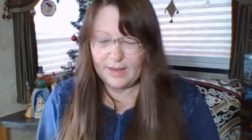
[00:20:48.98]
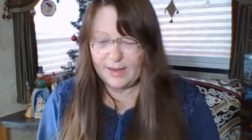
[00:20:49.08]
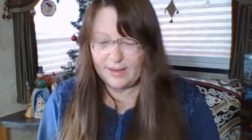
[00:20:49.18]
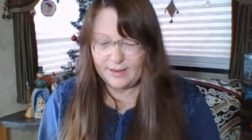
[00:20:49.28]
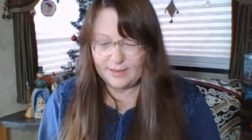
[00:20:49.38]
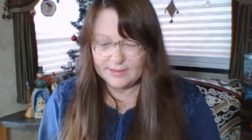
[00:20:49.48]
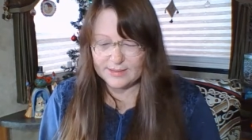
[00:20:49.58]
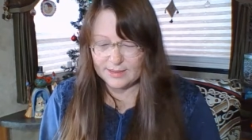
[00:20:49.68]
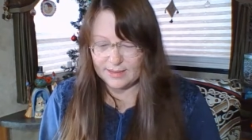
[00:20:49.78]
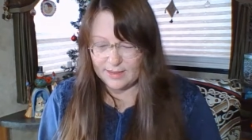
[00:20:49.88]
And
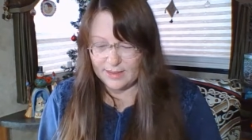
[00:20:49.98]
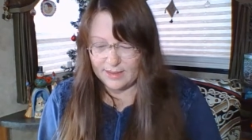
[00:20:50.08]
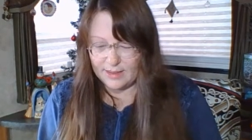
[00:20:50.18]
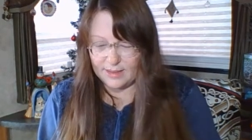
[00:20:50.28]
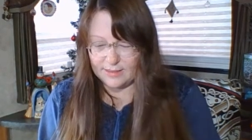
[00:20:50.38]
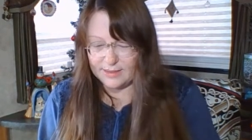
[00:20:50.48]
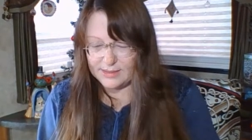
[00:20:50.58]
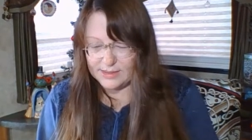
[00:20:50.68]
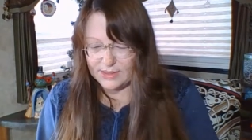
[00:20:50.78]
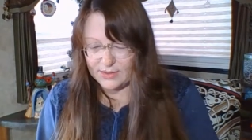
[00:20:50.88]

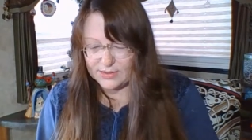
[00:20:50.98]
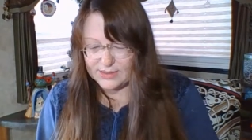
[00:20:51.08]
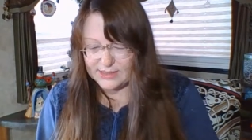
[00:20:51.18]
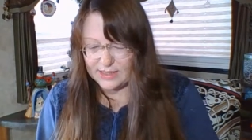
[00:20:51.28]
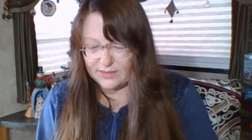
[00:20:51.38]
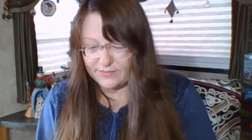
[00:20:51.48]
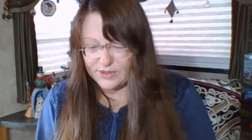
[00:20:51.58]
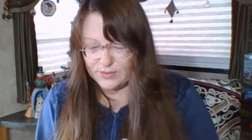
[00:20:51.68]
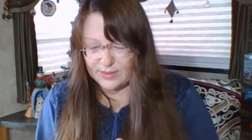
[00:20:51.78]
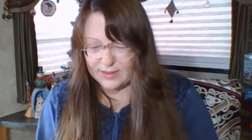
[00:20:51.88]
this year, instead of
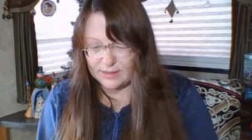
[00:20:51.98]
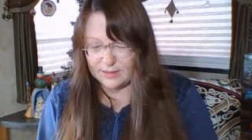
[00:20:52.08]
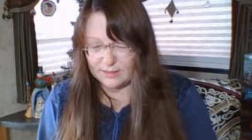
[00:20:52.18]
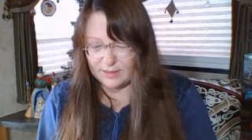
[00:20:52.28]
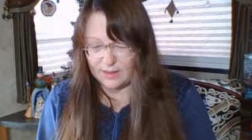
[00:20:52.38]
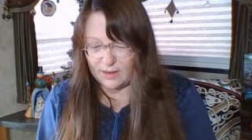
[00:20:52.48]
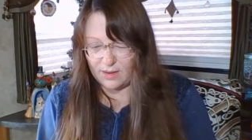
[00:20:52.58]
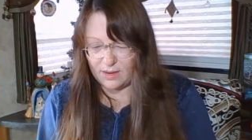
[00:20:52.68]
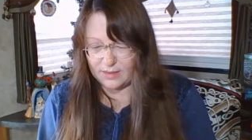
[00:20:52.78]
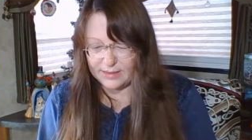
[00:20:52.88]
doing a
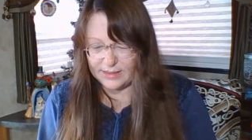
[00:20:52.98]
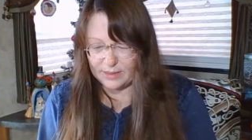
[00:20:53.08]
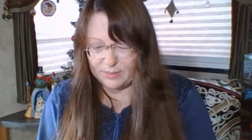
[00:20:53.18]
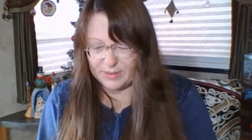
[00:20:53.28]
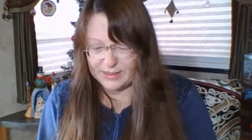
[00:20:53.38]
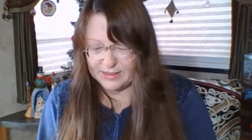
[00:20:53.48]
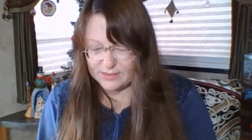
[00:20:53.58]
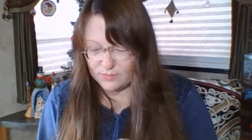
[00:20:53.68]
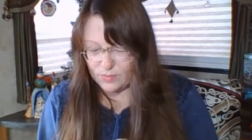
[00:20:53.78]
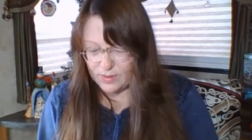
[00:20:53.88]
holiday
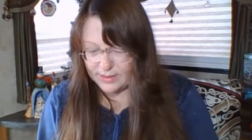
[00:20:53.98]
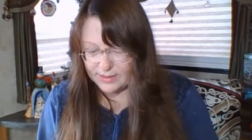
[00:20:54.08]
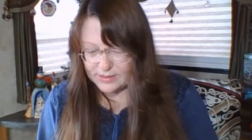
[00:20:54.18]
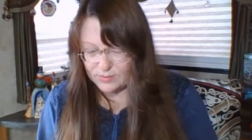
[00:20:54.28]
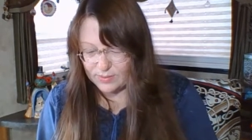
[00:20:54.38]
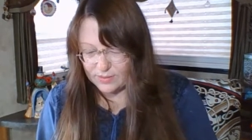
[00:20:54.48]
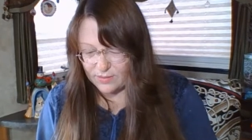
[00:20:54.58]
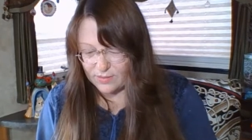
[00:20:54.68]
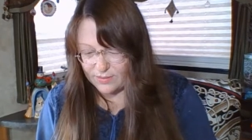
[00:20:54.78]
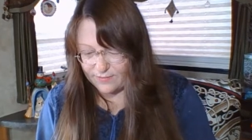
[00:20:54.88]
piece, what is with
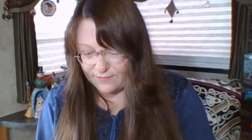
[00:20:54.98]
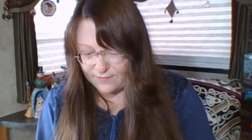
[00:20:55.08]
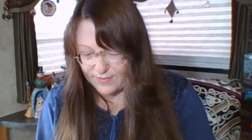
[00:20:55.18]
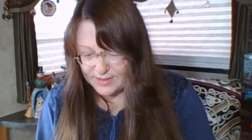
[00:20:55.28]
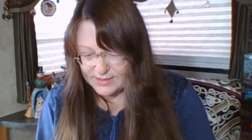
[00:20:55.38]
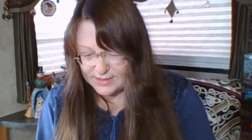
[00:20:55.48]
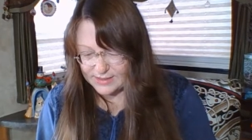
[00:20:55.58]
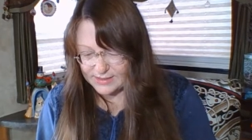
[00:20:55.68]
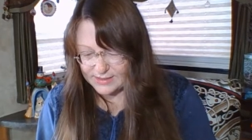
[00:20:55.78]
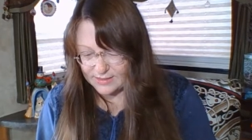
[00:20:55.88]
all the
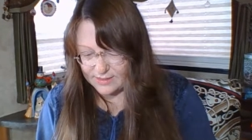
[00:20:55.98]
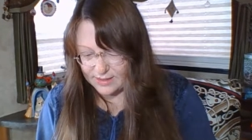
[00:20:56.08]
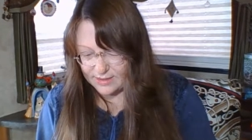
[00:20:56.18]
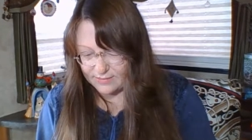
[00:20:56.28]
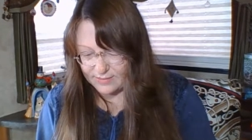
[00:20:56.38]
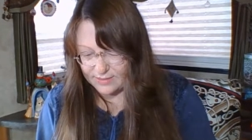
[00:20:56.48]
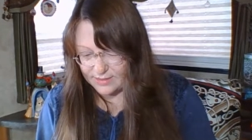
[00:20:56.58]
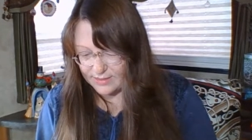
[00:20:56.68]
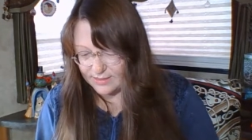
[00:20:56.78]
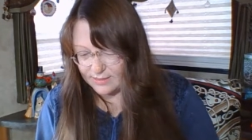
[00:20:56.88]
fuzzies on
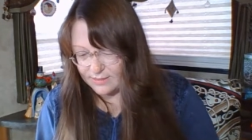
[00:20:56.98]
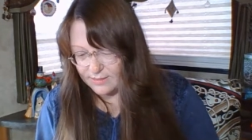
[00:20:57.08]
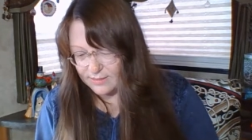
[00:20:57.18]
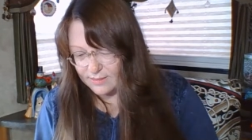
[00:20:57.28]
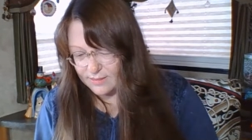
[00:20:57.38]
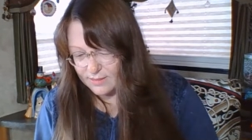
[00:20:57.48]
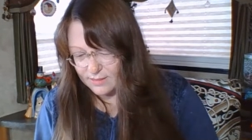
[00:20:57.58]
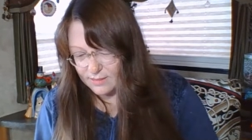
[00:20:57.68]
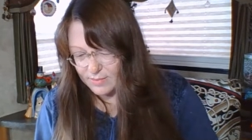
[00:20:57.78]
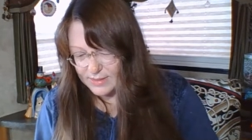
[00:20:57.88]
everything?
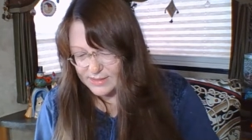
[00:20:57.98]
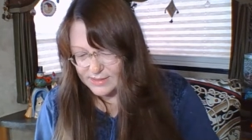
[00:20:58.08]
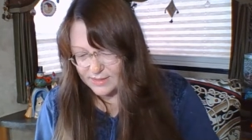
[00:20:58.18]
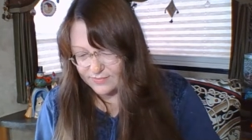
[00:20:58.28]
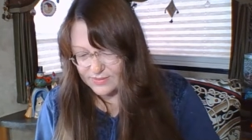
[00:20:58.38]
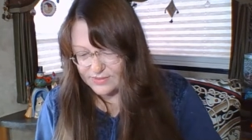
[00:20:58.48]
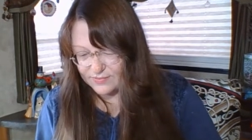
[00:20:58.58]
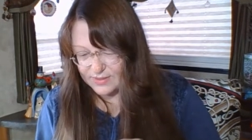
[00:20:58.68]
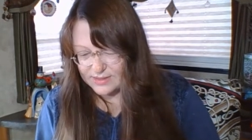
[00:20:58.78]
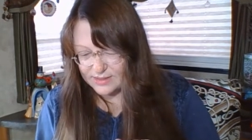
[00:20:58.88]
My stuff is
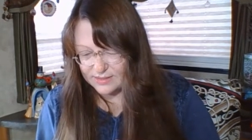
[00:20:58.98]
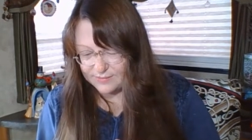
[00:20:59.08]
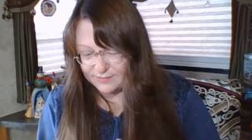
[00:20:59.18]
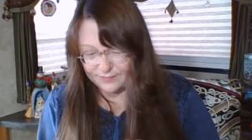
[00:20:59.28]
fuzzy.